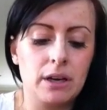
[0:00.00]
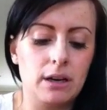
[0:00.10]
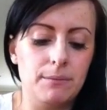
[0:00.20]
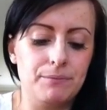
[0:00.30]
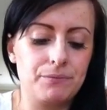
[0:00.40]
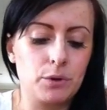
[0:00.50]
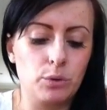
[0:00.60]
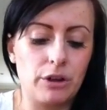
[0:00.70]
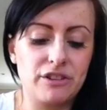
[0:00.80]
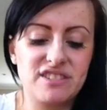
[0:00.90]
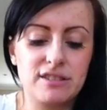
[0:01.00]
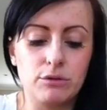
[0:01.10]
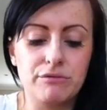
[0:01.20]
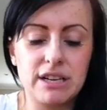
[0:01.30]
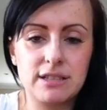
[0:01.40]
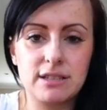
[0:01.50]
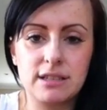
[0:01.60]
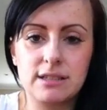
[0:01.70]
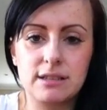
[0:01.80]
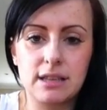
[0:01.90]
although there's still
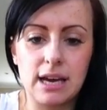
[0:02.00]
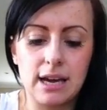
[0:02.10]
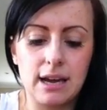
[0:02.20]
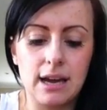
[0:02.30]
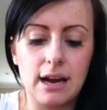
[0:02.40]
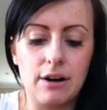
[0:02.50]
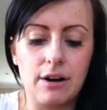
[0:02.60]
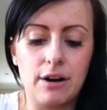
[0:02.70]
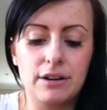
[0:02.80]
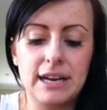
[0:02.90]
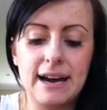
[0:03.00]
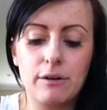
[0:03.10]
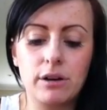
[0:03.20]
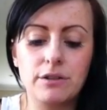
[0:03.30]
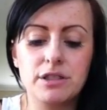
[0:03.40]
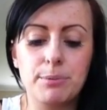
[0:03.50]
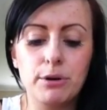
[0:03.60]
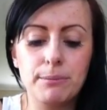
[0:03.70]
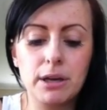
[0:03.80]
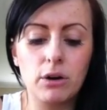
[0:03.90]
risks, they are now going to
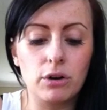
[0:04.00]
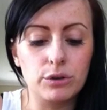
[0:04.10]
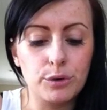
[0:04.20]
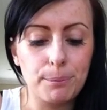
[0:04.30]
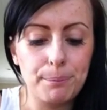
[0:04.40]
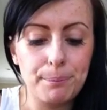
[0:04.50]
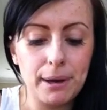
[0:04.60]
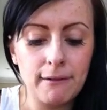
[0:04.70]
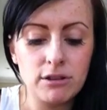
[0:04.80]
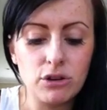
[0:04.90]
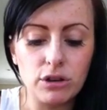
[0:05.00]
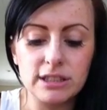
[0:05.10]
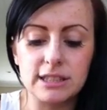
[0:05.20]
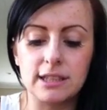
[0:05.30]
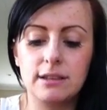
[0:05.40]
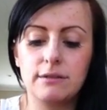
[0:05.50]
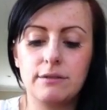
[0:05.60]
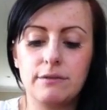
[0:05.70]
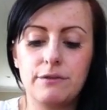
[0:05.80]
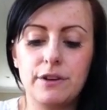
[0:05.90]
put me on
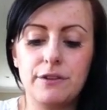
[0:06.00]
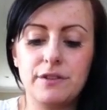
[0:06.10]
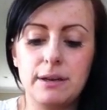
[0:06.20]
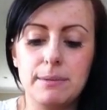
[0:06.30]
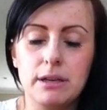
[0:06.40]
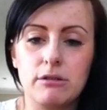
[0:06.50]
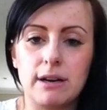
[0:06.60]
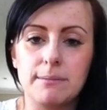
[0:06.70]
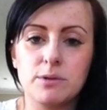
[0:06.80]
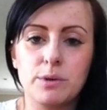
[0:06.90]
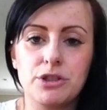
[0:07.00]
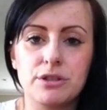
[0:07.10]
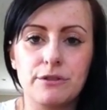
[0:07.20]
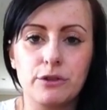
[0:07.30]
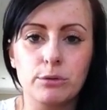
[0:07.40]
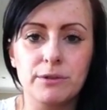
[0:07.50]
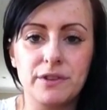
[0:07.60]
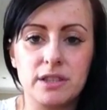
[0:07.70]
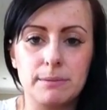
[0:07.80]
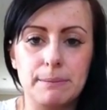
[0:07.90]
Pyridoxine, 50 milligrams, which is a form
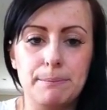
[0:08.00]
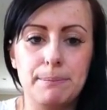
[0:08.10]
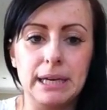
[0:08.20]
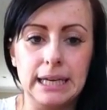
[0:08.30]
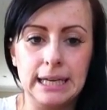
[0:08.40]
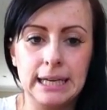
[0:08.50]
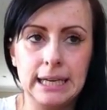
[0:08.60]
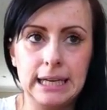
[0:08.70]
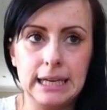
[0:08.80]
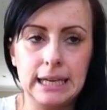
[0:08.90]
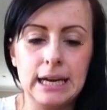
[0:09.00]
of vitamin B,